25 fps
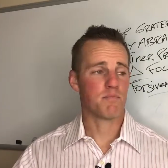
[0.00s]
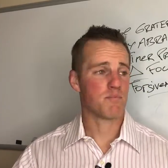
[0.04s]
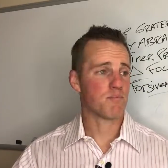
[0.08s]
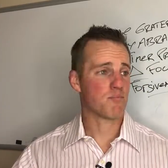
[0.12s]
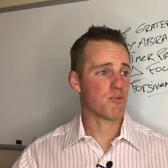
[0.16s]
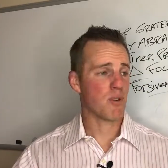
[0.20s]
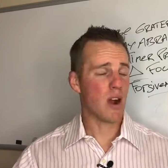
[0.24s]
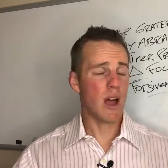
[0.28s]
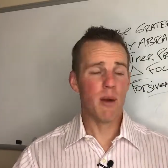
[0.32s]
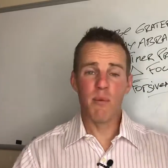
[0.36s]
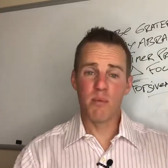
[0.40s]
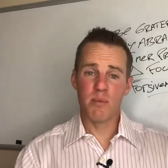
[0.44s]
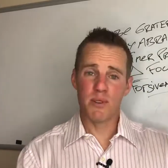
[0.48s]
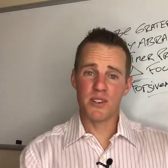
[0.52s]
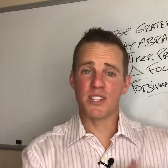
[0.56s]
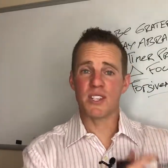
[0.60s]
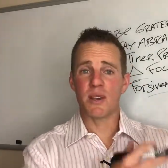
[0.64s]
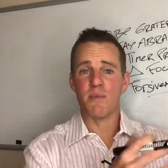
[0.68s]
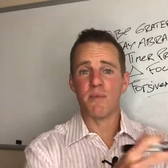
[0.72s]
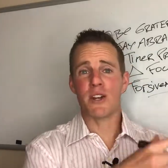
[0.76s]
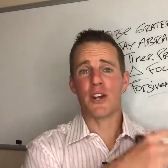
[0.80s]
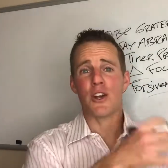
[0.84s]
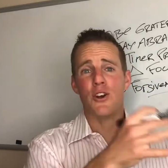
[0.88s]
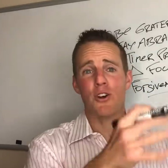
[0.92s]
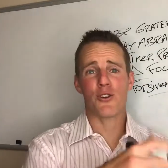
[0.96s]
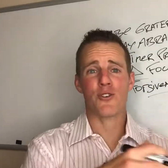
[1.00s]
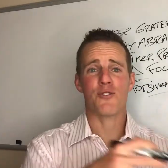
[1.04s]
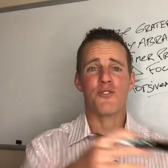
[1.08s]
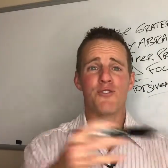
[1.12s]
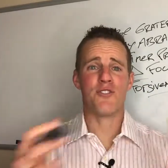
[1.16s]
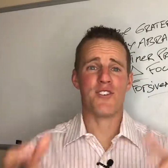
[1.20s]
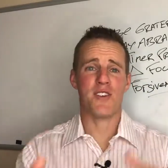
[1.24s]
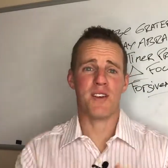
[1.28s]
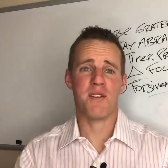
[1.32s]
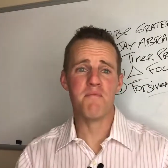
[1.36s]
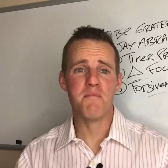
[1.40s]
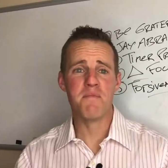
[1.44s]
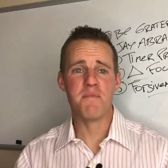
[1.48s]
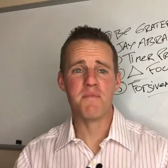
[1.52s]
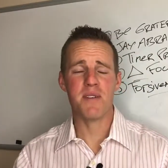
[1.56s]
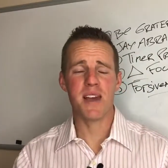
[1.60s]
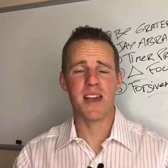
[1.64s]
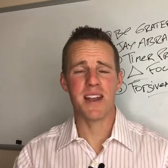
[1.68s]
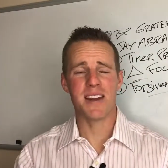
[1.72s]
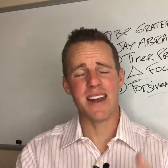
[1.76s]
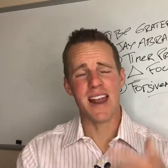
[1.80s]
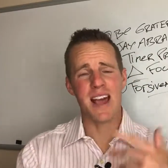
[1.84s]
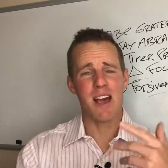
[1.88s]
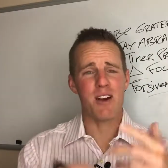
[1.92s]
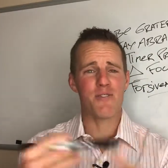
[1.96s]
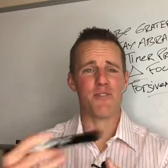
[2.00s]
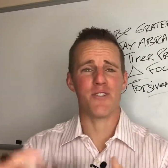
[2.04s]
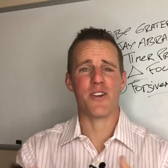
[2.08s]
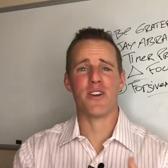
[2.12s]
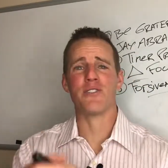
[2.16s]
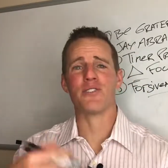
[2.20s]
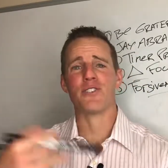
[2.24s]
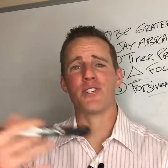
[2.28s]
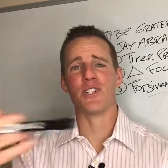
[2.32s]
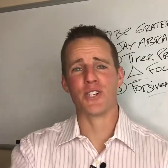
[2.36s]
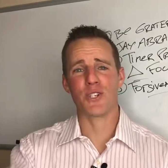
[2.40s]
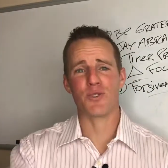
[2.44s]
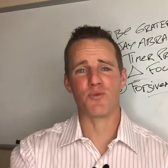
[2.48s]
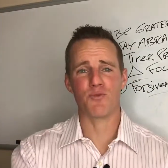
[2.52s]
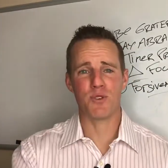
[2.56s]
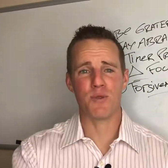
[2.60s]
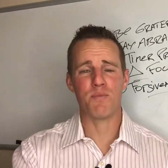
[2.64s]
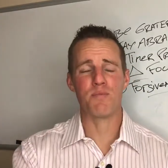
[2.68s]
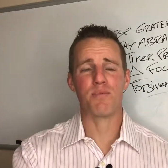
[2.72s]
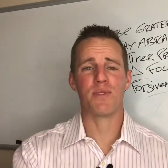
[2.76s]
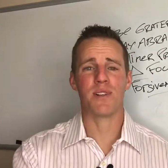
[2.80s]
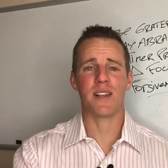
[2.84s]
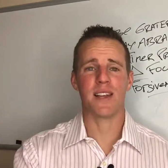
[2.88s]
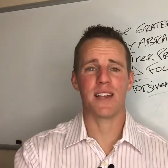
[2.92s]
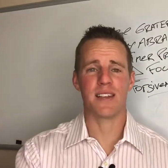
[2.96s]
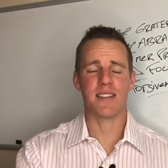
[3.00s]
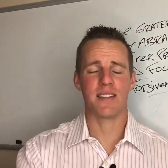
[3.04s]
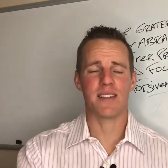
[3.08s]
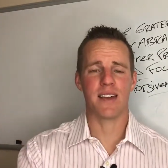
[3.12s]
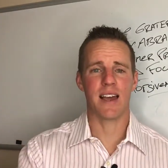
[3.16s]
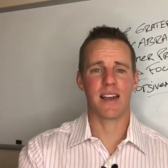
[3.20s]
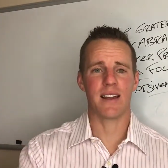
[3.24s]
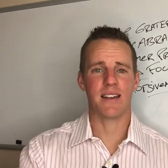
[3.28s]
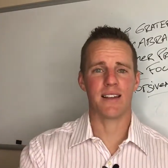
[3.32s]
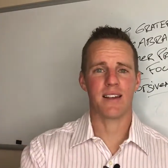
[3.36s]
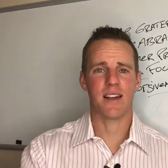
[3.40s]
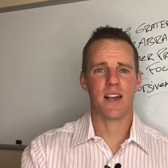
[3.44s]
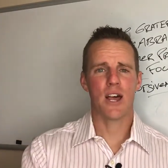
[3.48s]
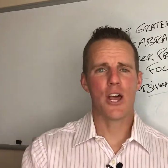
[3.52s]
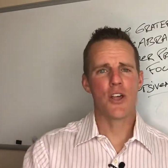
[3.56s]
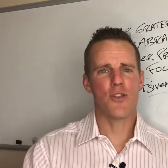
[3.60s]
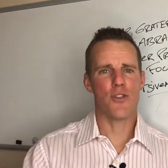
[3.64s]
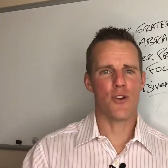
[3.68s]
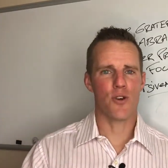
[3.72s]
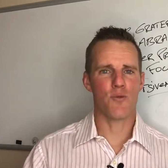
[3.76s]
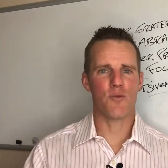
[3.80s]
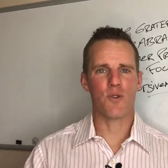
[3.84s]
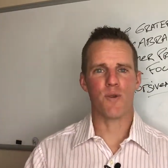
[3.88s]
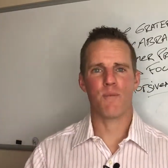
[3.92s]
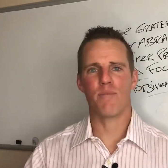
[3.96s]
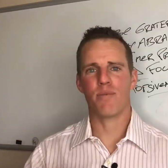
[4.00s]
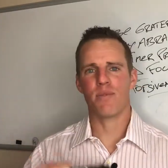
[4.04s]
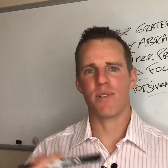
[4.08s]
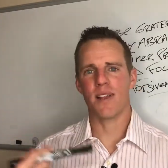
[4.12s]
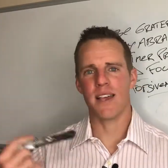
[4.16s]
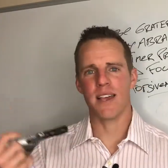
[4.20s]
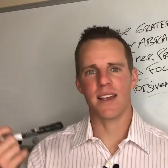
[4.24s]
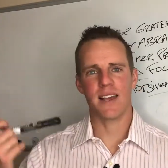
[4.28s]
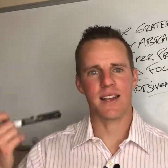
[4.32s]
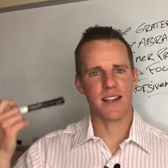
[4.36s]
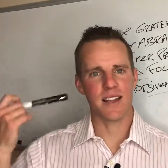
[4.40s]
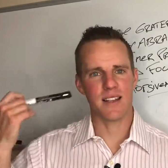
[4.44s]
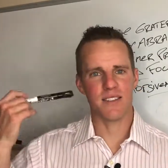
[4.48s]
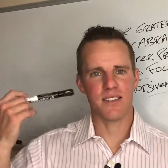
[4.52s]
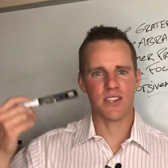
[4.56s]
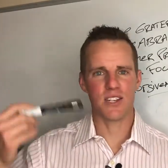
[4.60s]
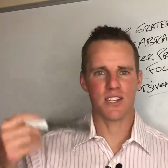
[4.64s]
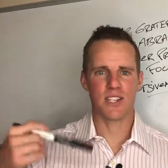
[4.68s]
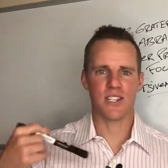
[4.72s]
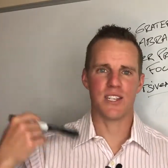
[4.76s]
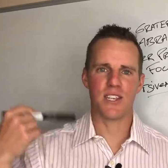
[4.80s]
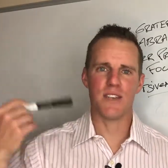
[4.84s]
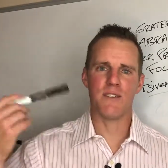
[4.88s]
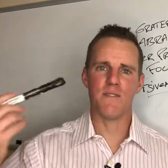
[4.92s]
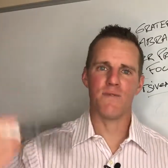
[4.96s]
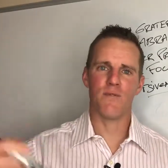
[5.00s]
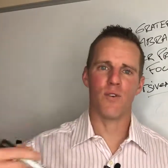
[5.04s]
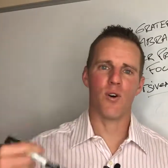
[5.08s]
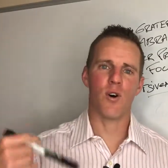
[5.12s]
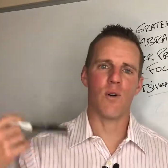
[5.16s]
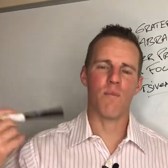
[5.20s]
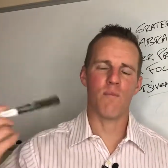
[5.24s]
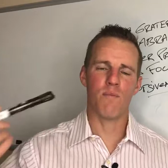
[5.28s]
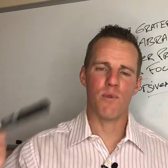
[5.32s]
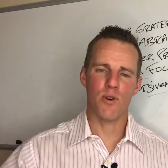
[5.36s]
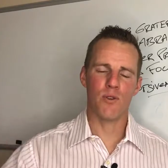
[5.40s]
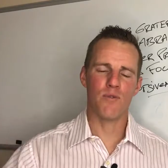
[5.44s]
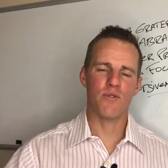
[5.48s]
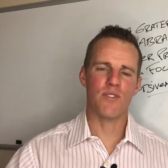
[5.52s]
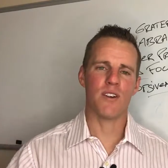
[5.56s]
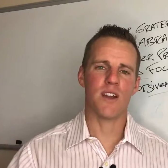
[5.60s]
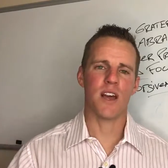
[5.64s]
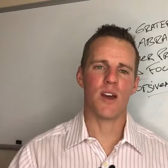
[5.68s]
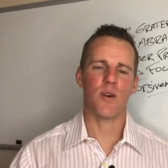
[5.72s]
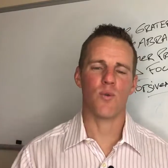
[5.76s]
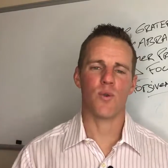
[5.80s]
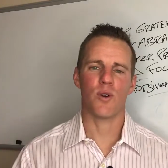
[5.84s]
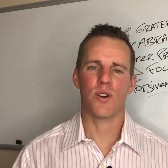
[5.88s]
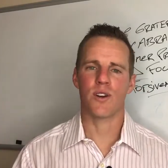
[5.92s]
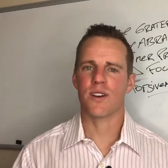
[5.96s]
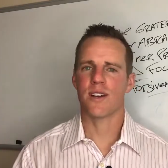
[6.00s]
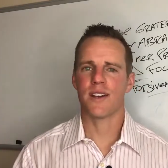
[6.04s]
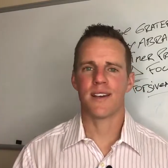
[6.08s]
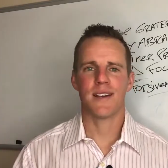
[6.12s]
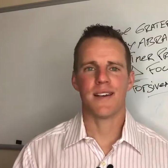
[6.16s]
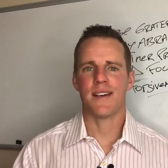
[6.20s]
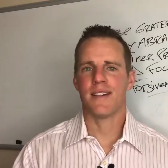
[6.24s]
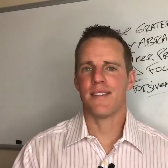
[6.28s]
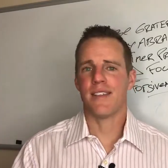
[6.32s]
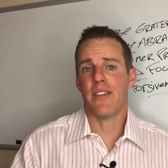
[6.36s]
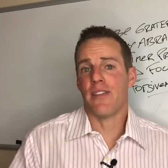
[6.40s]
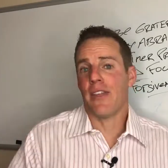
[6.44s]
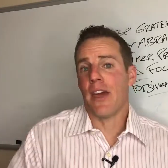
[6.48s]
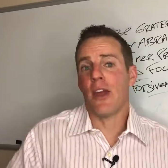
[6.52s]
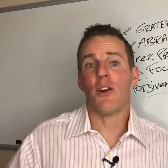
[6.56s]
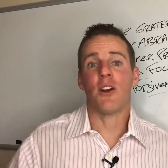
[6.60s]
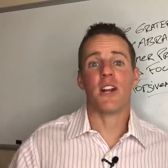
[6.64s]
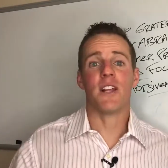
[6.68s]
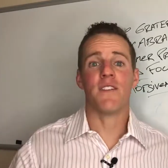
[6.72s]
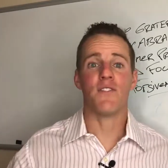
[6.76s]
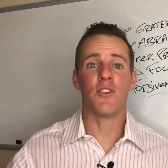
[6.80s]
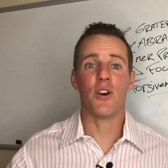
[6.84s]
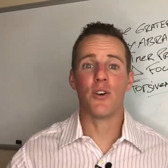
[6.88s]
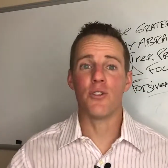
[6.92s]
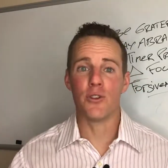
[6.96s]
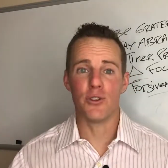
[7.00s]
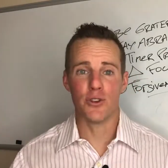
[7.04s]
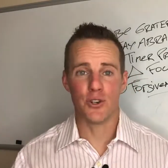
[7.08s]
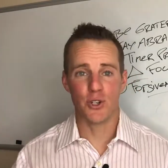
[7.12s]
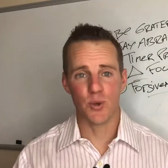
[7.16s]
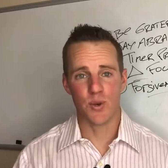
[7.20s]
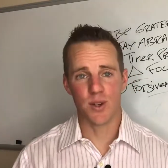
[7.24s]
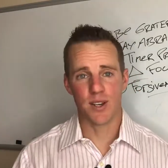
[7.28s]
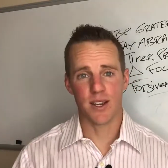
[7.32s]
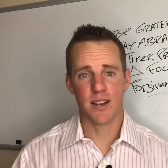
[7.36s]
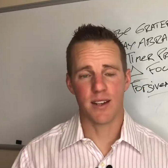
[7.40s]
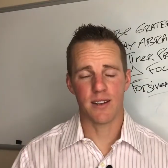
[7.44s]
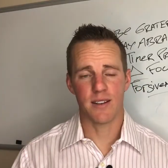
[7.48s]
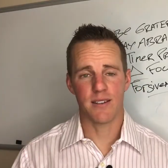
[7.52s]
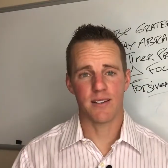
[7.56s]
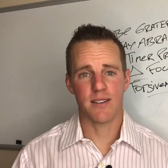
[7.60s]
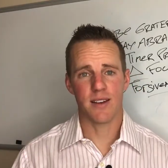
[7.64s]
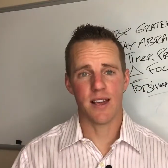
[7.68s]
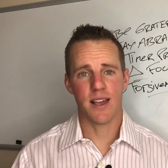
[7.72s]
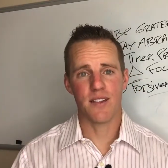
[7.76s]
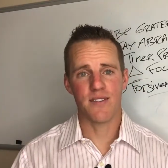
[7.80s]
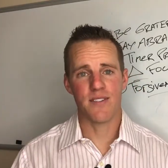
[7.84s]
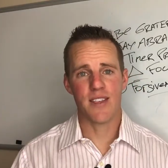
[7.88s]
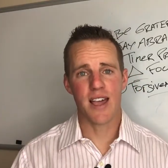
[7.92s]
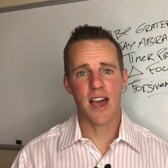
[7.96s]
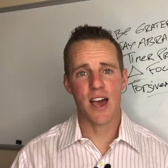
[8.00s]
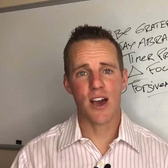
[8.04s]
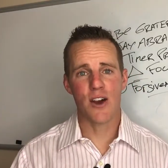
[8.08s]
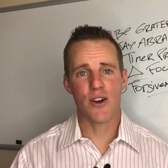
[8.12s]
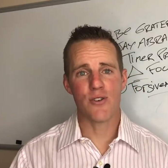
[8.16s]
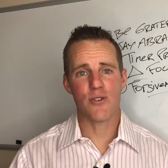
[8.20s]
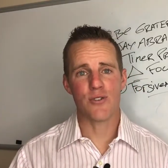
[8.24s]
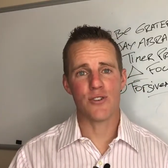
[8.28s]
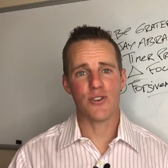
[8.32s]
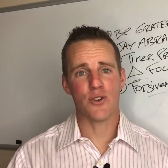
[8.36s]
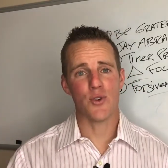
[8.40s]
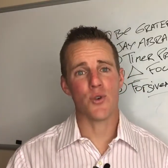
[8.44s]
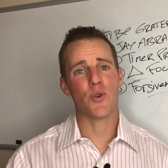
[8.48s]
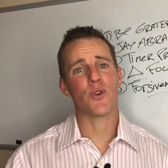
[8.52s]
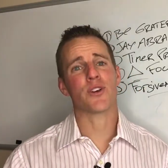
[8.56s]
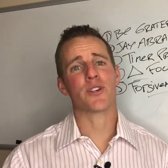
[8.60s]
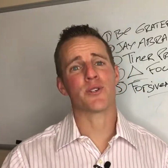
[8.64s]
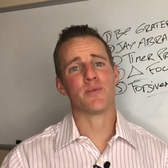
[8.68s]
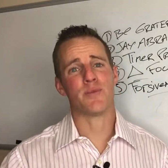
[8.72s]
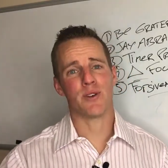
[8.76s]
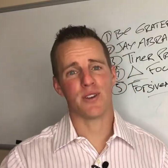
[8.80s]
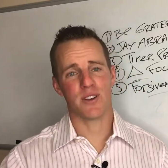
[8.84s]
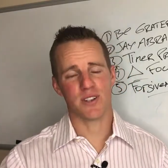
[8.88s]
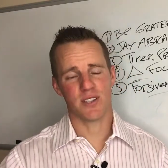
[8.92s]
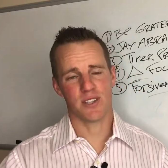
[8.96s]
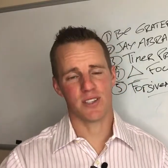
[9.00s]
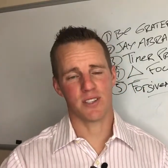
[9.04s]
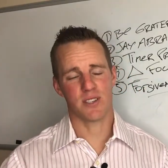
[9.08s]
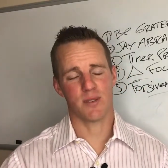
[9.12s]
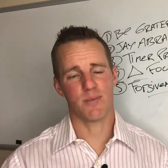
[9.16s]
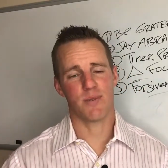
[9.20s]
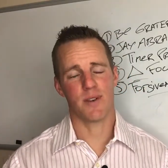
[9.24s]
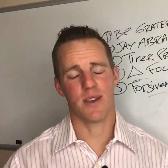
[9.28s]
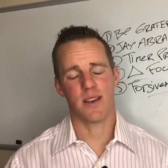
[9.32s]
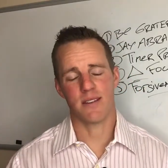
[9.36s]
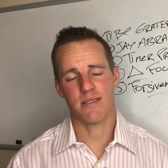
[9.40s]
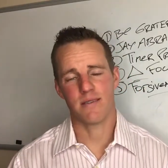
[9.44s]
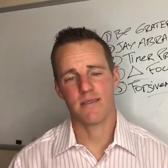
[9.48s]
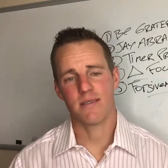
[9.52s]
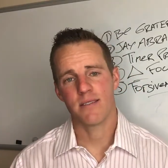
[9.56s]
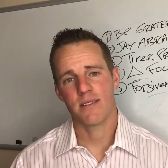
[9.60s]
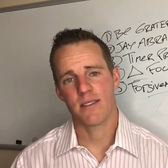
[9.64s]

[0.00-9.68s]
Probably somebody hurt them, and now they're just replaying that. They're replaying it in this default mode network that they don't even know they're doing it. And now you're experiencing the pain.